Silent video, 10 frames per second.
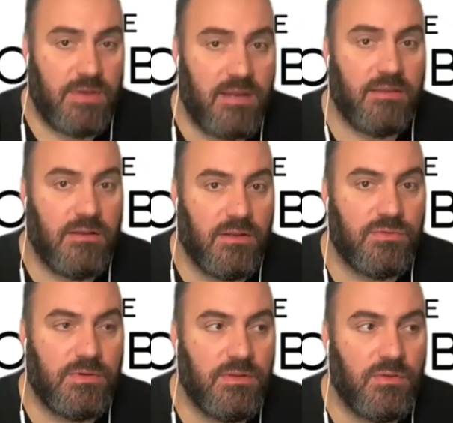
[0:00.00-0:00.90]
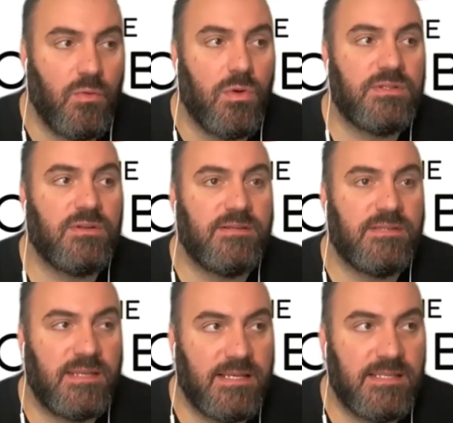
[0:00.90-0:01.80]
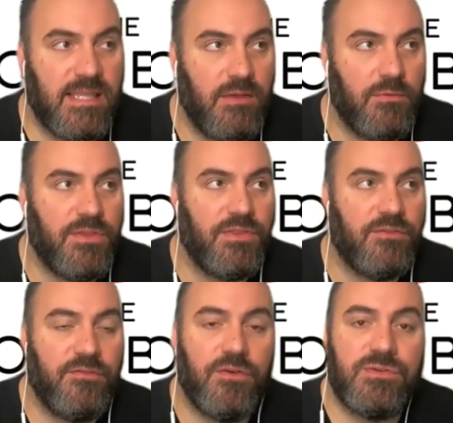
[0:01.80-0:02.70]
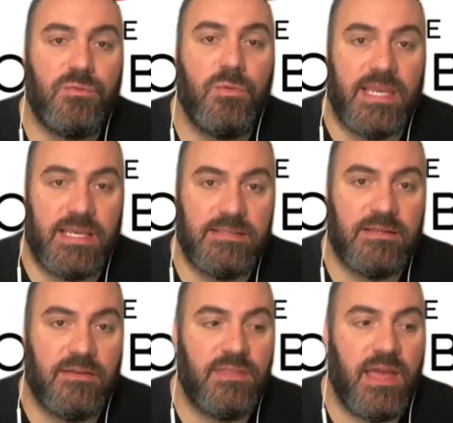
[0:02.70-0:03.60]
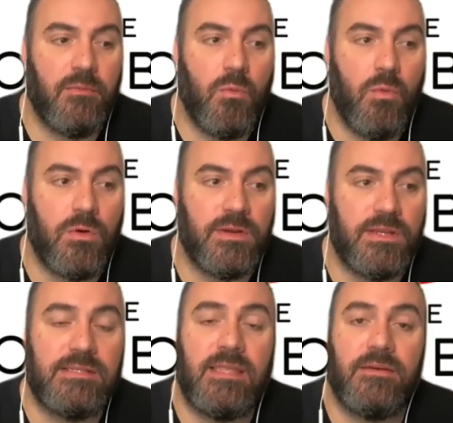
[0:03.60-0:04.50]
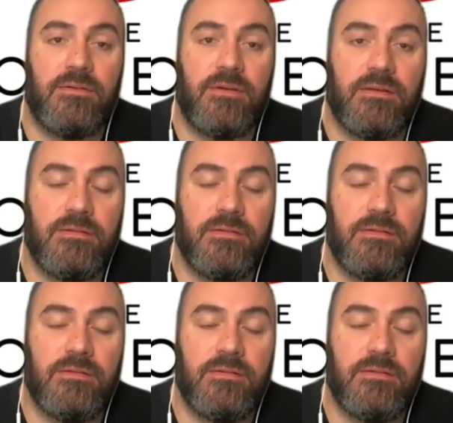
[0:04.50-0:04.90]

out of the country. The war starts the next day. Within the first weeks of that war, he's dead already.